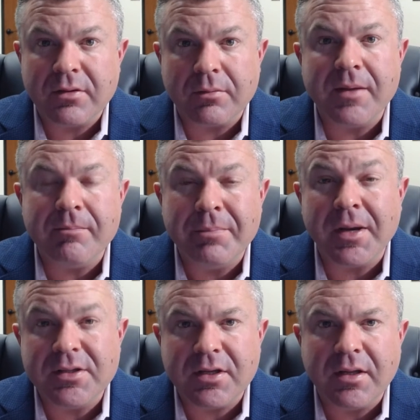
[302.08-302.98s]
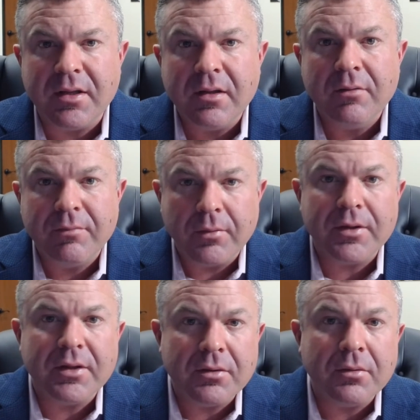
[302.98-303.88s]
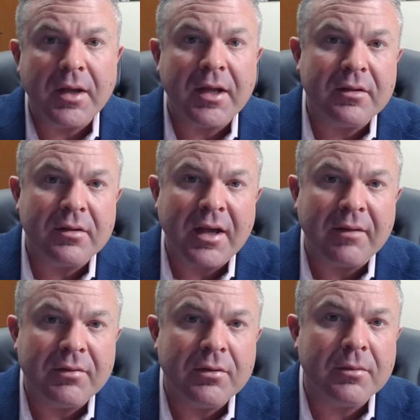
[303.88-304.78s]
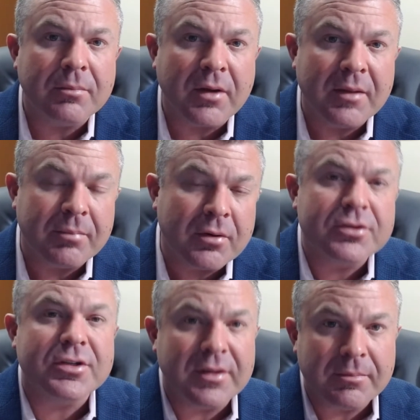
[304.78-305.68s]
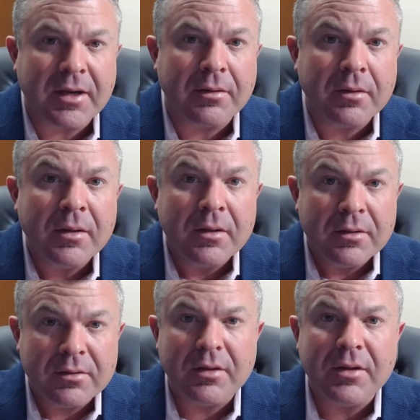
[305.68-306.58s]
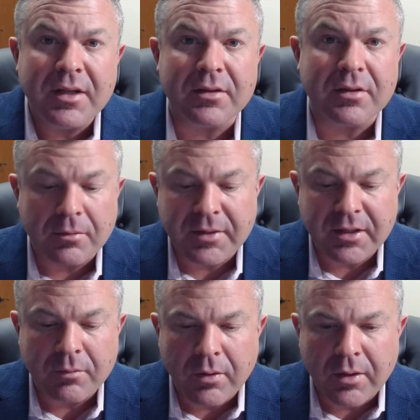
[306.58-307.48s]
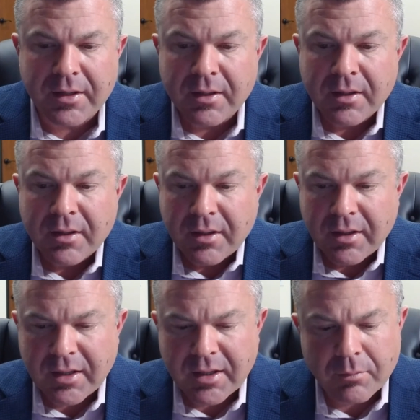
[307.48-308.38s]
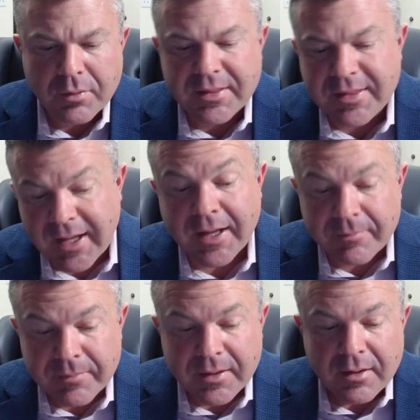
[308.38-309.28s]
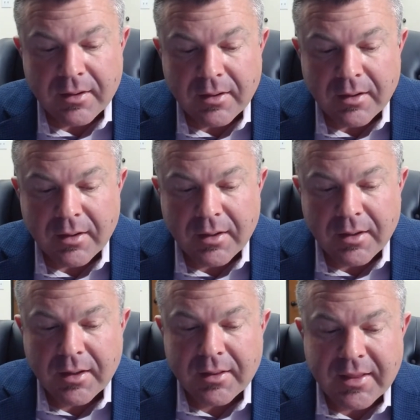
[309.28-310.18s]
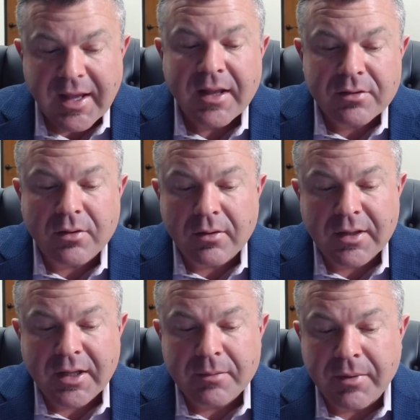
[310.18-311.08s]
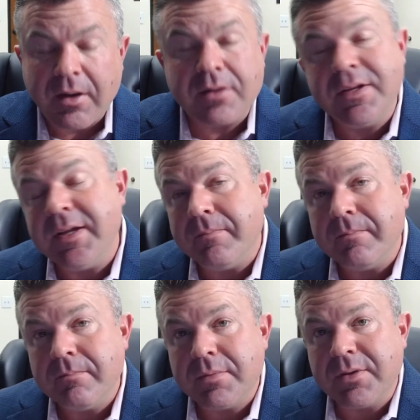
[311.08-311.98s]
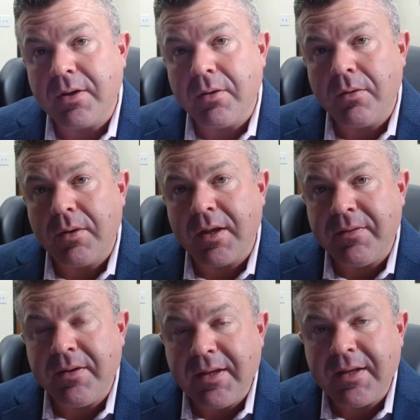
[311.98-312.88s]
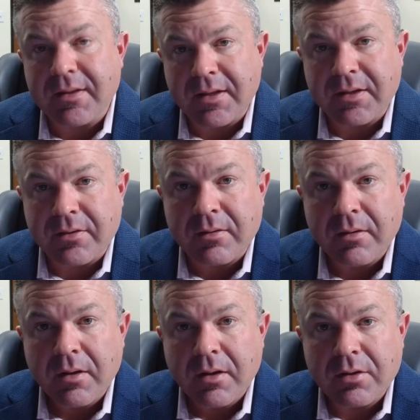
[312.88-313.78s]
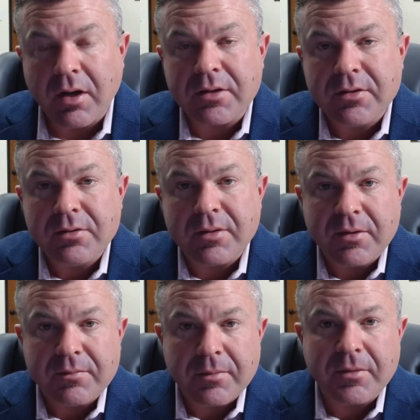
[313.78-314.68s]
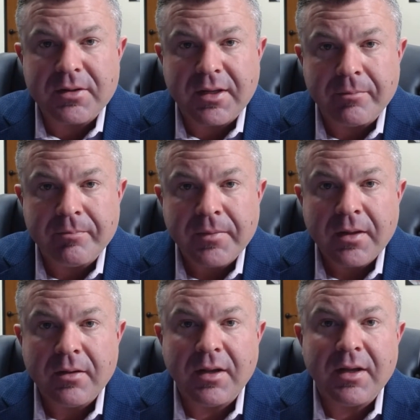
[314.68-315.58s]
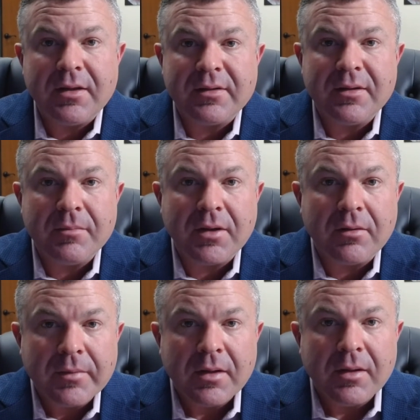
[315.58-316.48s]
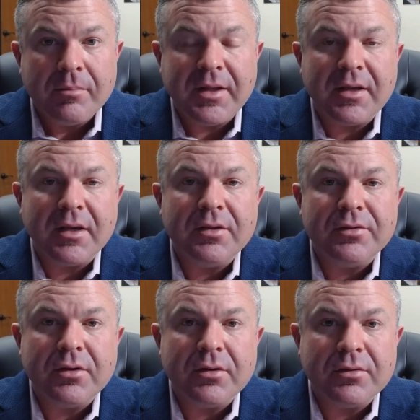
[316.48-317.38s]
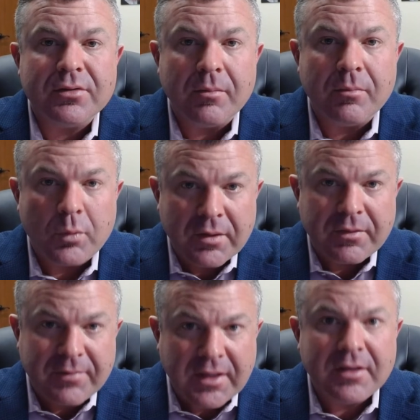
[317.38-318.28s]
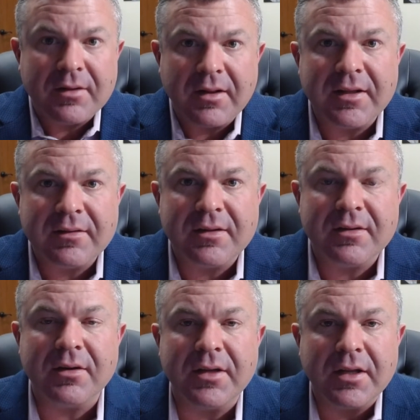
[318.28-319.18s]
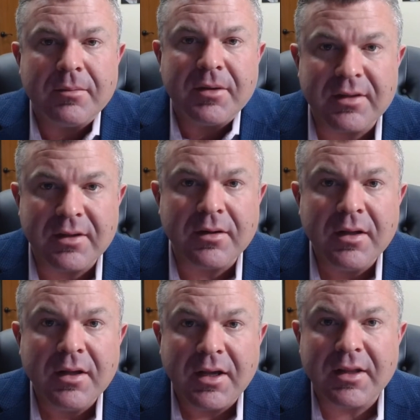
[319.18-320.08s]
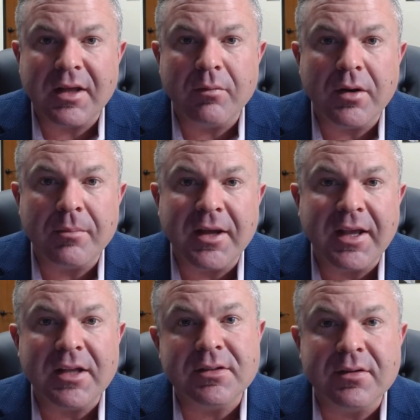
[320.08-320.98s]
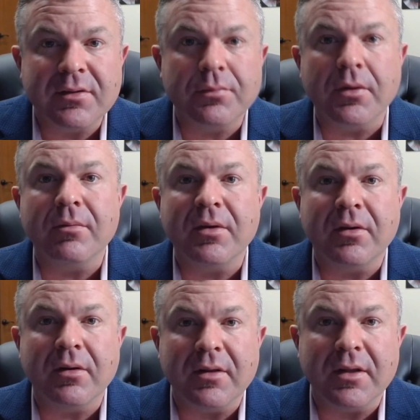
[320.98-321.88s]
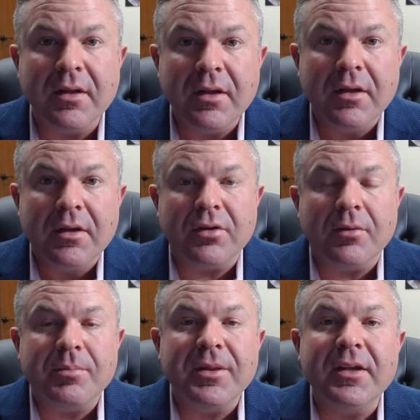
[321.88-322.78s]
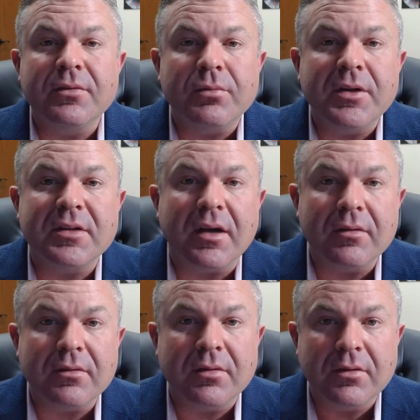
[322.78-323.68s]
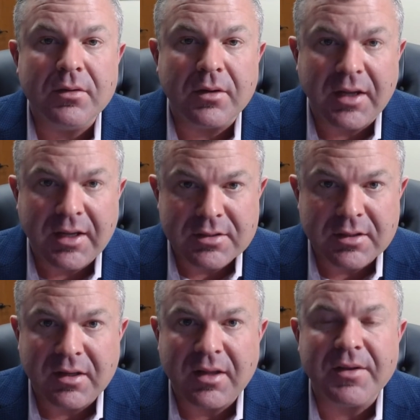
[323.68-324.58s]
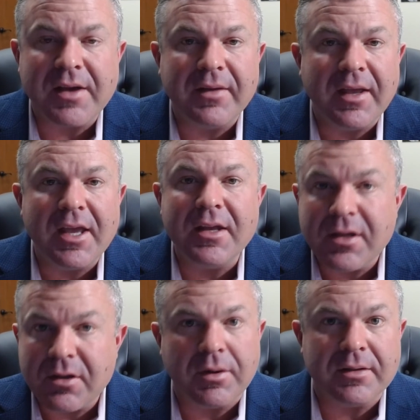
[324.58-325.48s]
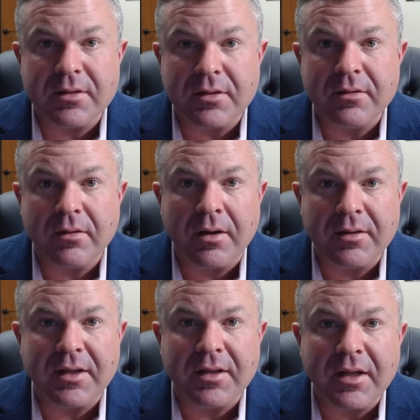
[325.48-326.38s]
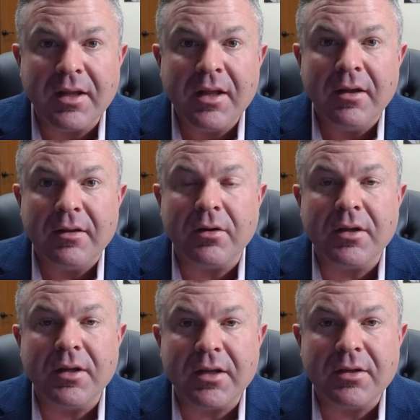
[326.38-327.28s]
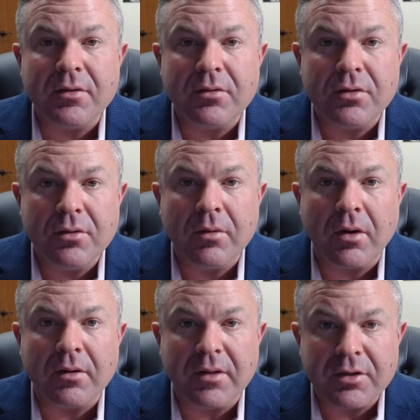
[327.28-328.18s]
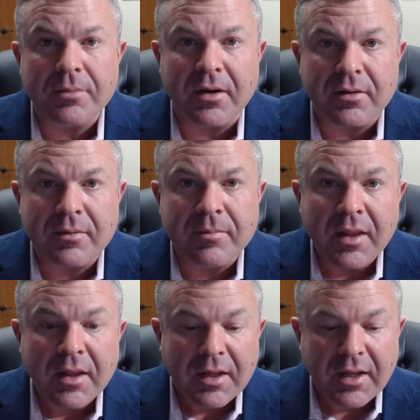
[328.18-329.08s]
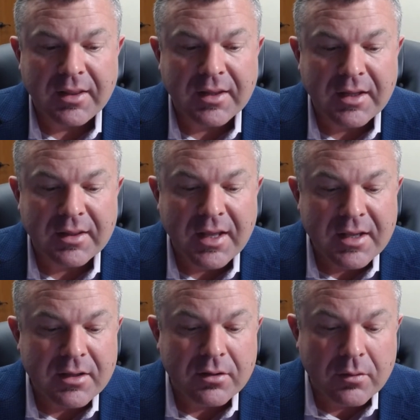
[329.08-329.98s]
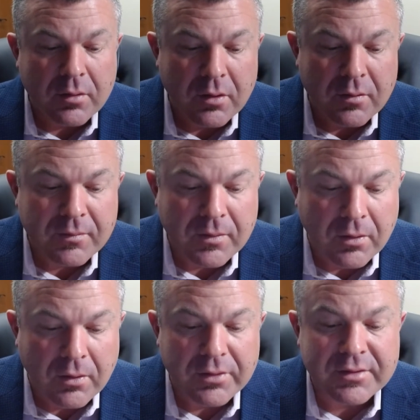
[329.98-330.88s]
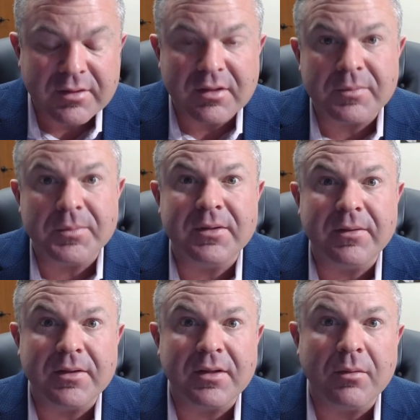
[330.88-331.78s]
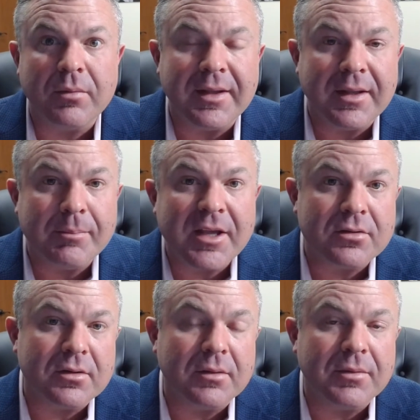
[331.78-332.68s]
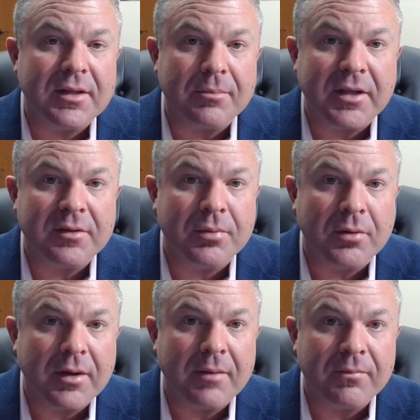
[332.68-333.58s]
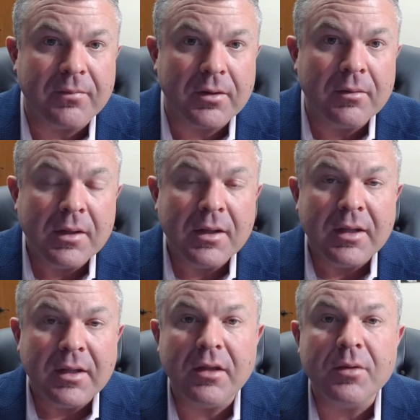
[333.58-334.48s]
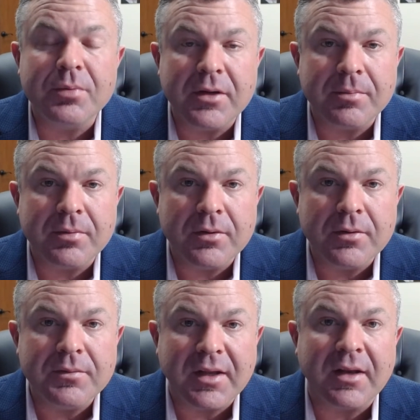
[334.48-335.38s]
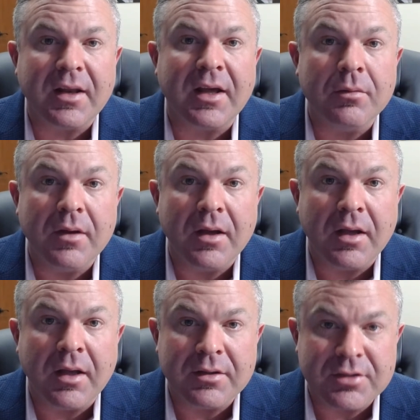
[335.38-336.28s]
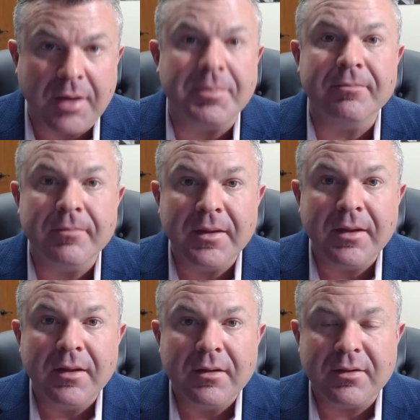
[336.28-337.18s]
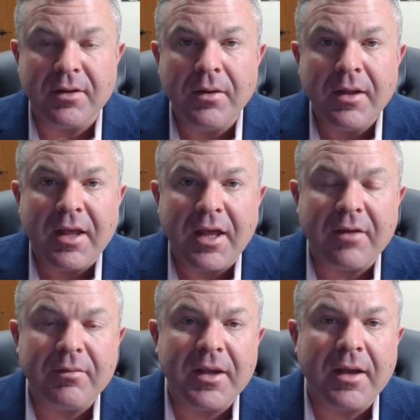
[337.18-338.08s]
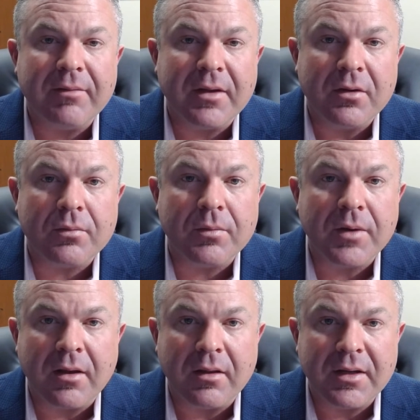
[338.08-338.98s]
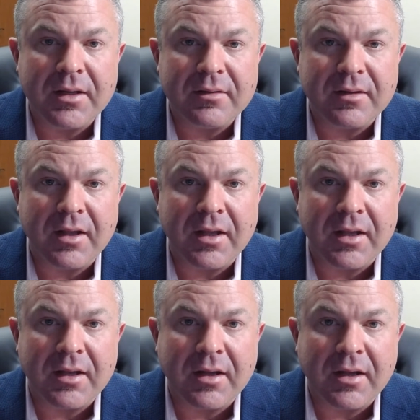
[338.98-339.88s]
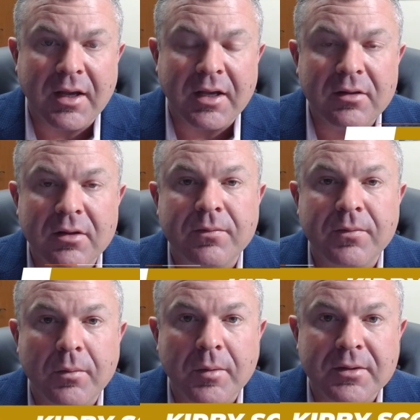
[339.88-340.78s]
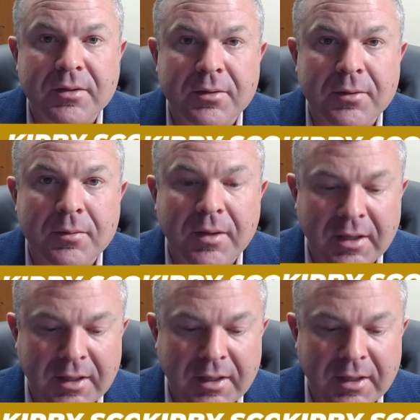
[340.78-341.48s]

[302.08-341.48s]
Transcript: to the right budget for you and to have you the right purchasing power so you can get the home that you want. With that, that is all led by our team. So if you need a lender, talk to someone from our team. You're getting this email because you're one of our value clients that's in our database here and that one of my agents is working with currently. So please reach out to your agent if you have any questions on lending. They'll connect you to our lender partner, and then they can go over all this and the specifics, and we can make sure that we get the best program for you, get you pre-approved and out shopping. So everybody have a great holidays, and I look forward to